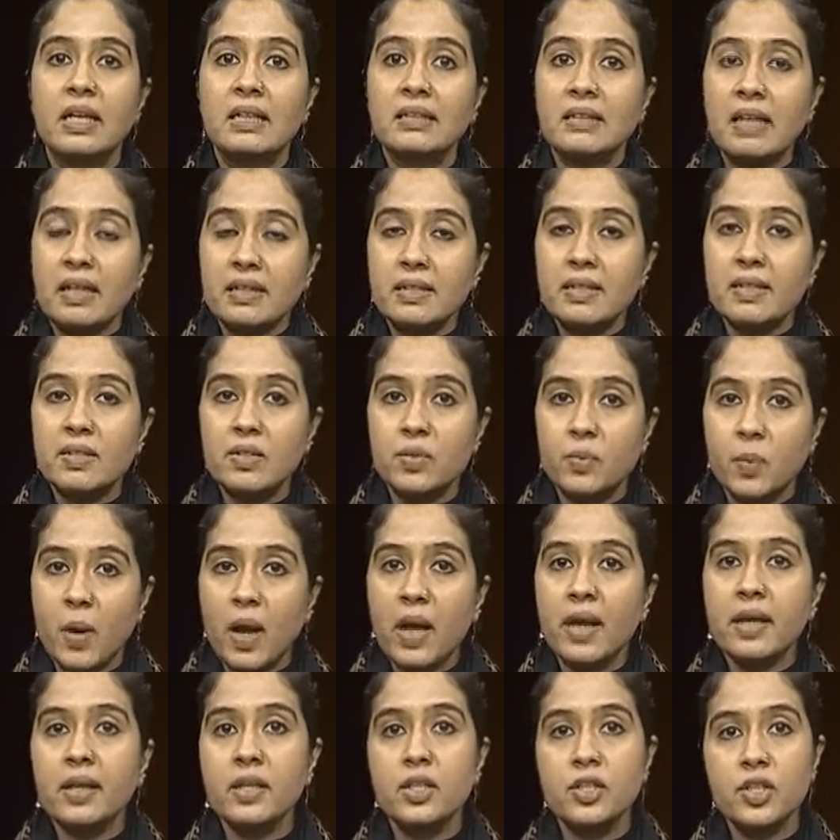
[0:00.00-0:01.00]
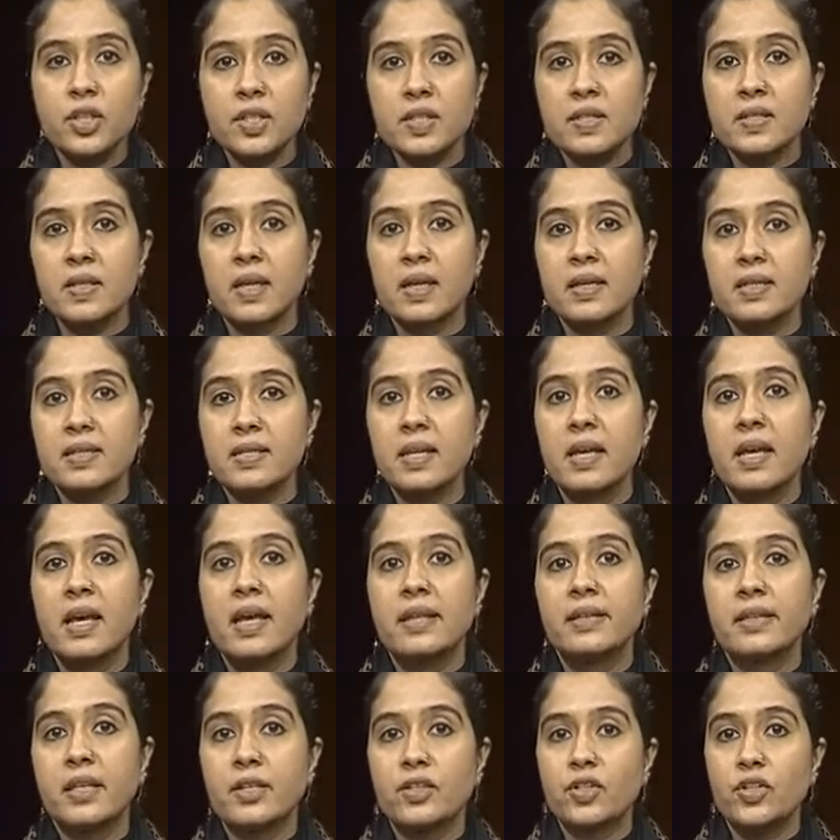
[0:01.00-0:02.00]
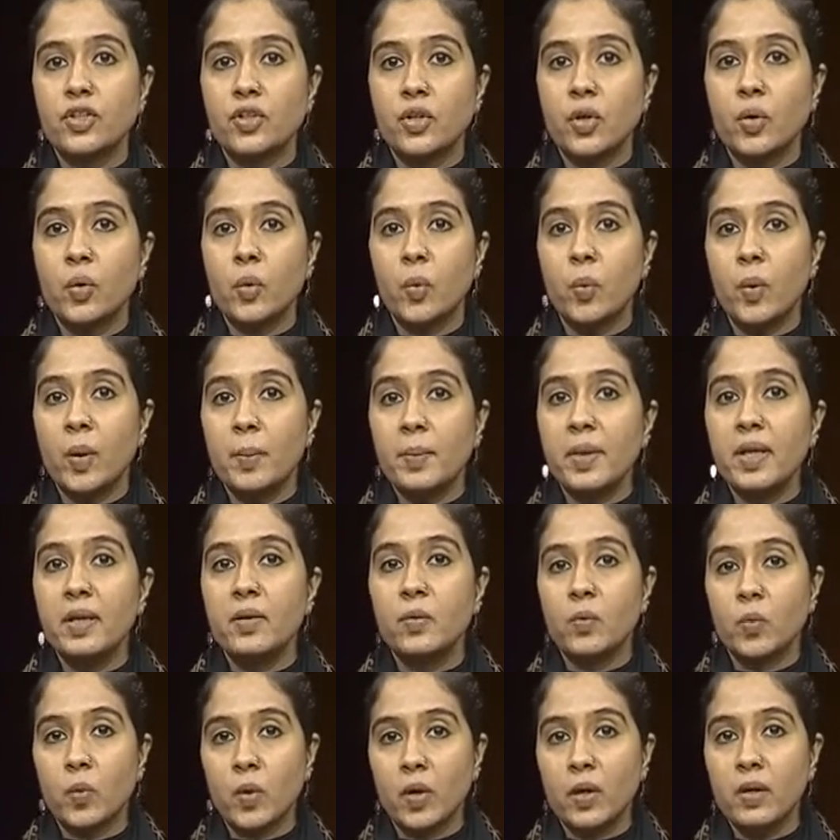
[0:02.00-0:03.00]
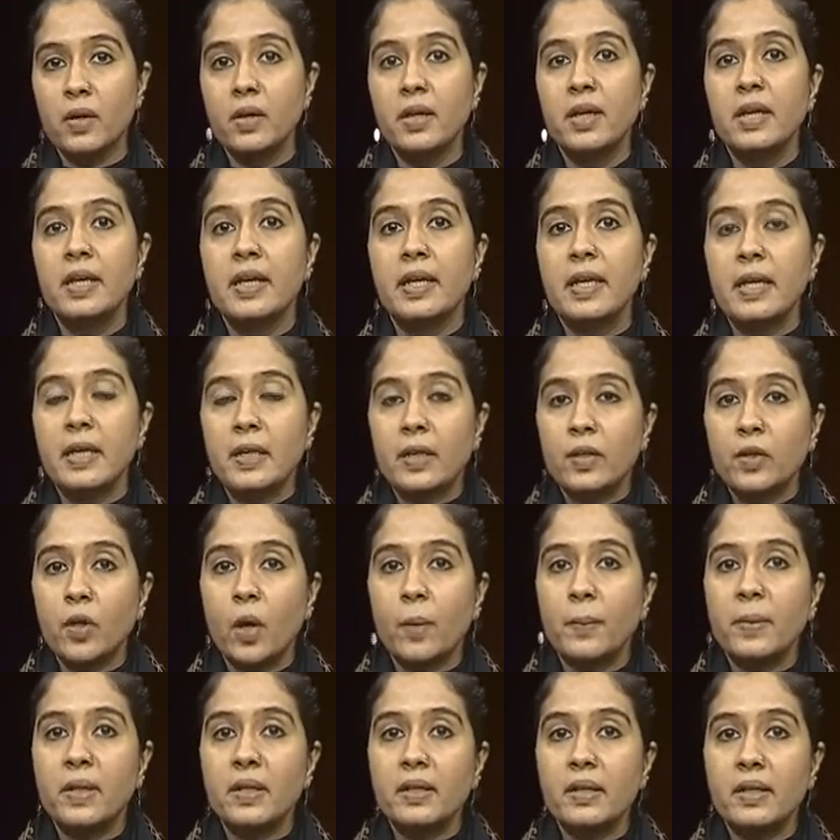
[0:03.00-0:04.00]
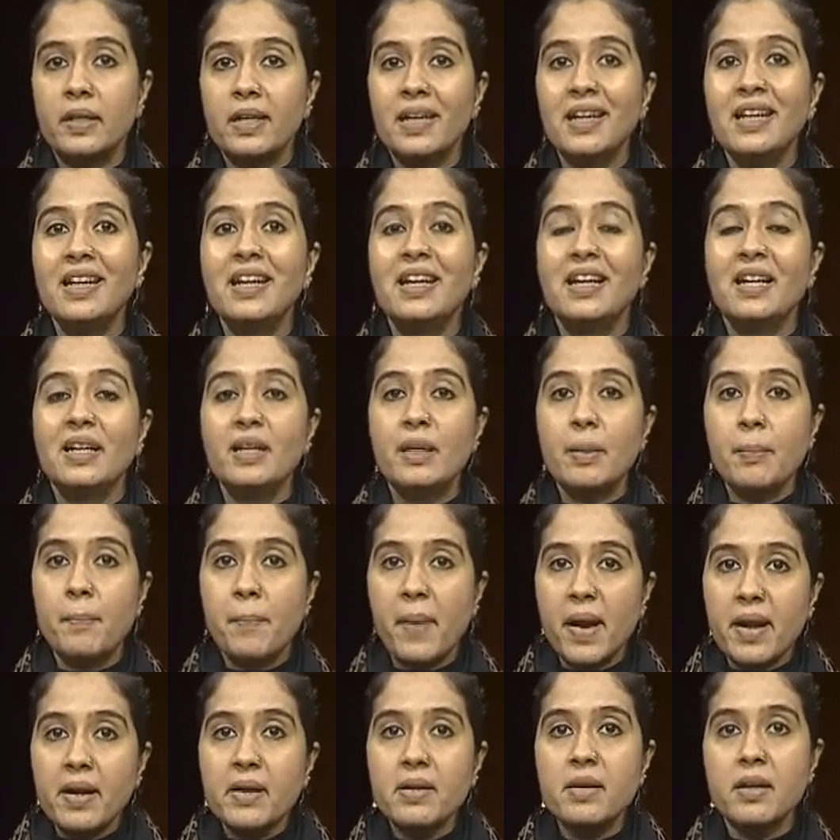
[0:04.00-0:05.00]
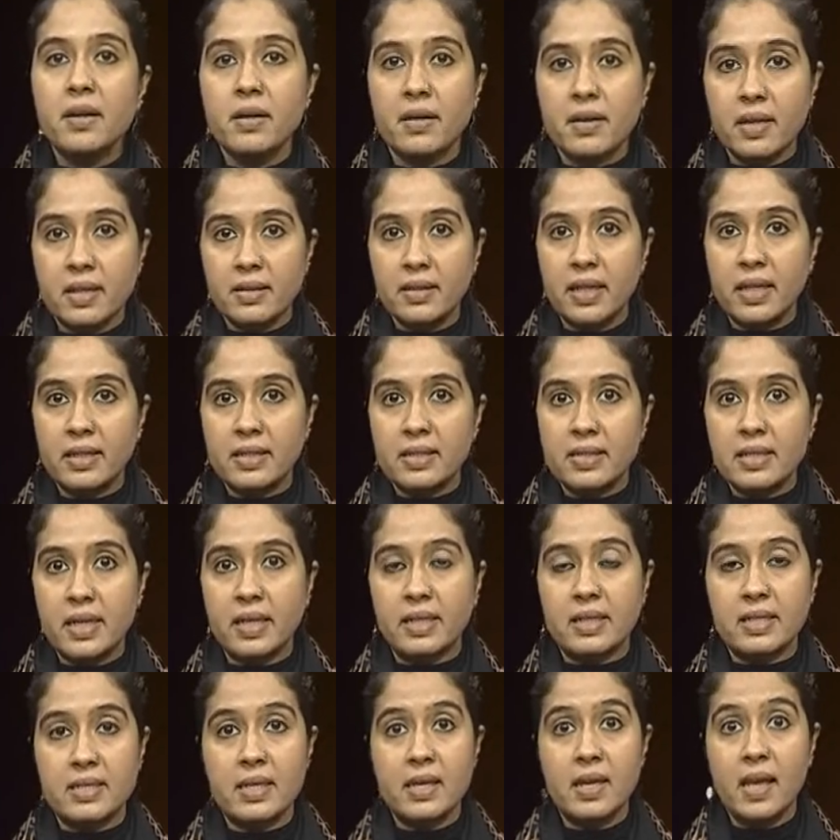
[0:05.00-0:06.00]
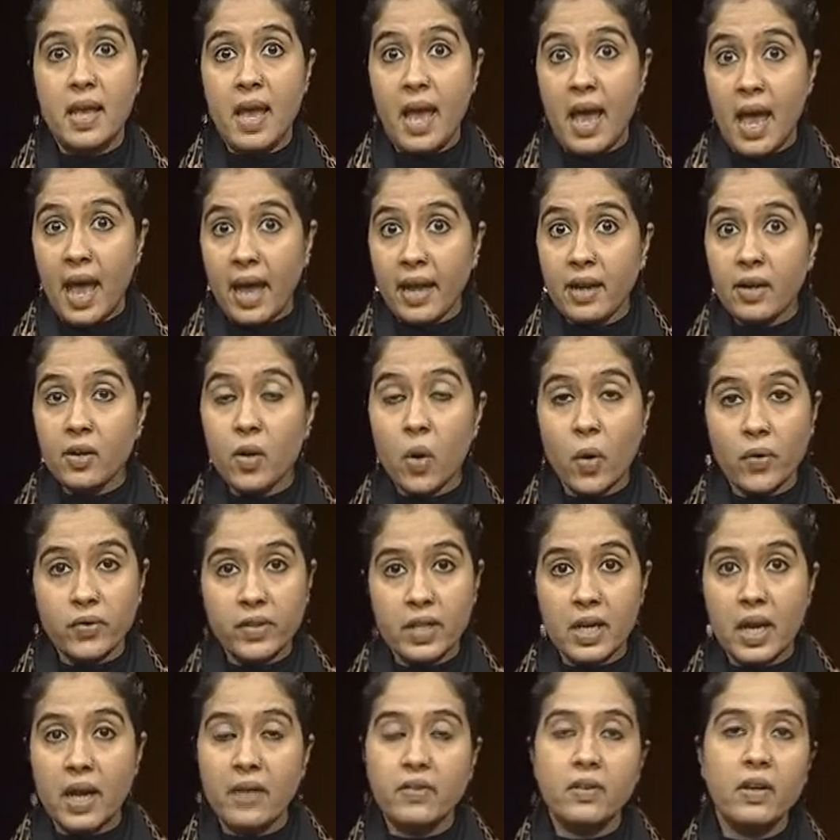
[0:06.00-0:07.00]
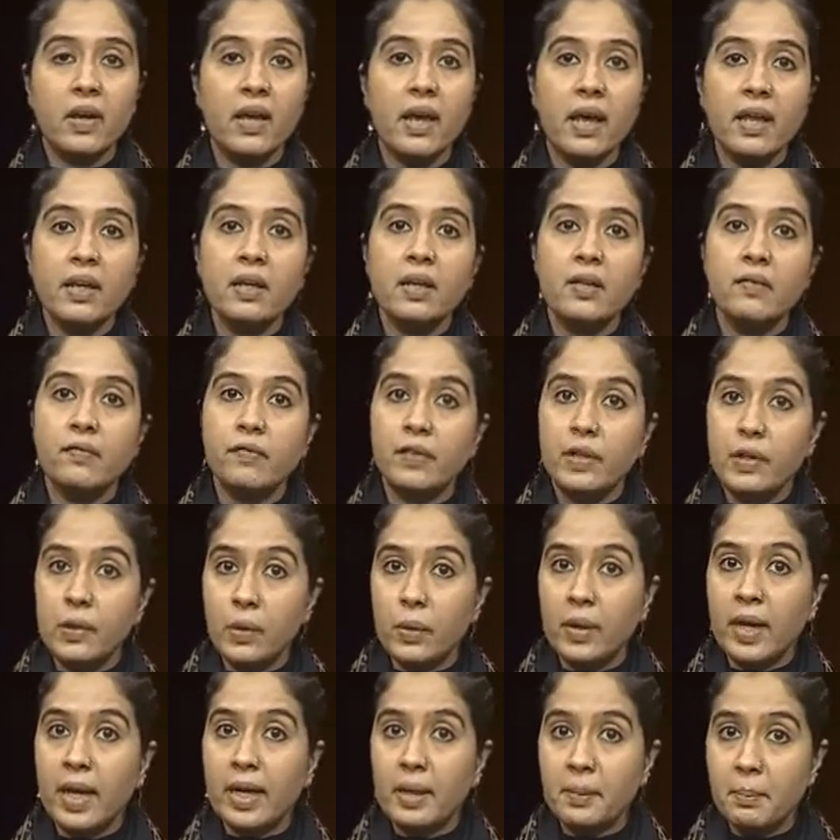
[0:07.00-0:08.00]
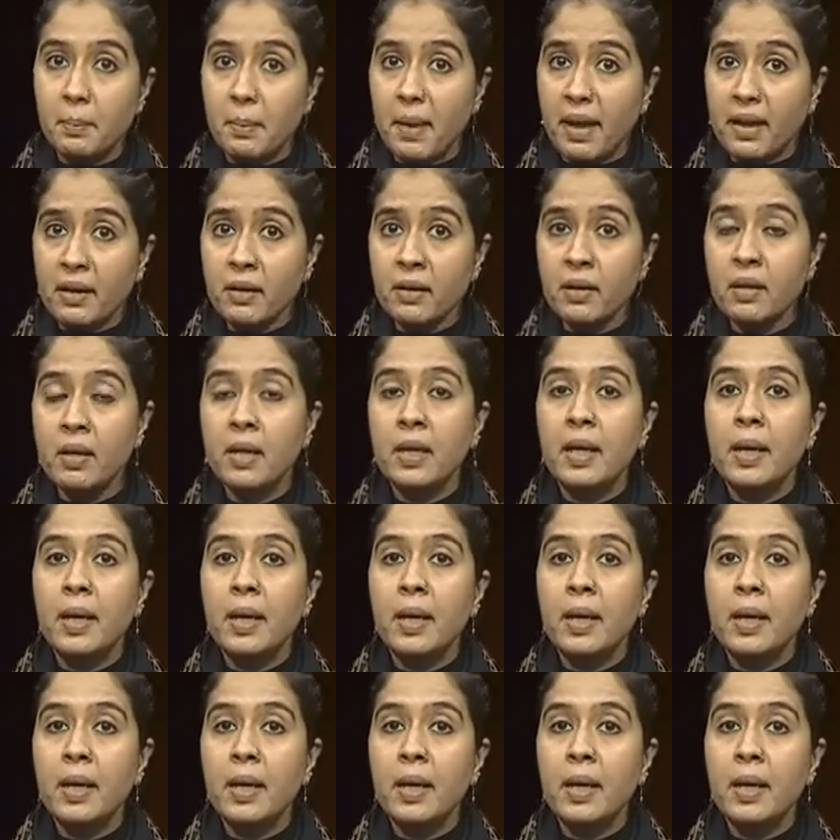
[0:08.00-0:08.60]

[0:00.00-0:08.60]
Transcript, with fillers: That is why she says that you know women were economically dependent in that sense and on the other hand, if we look at men,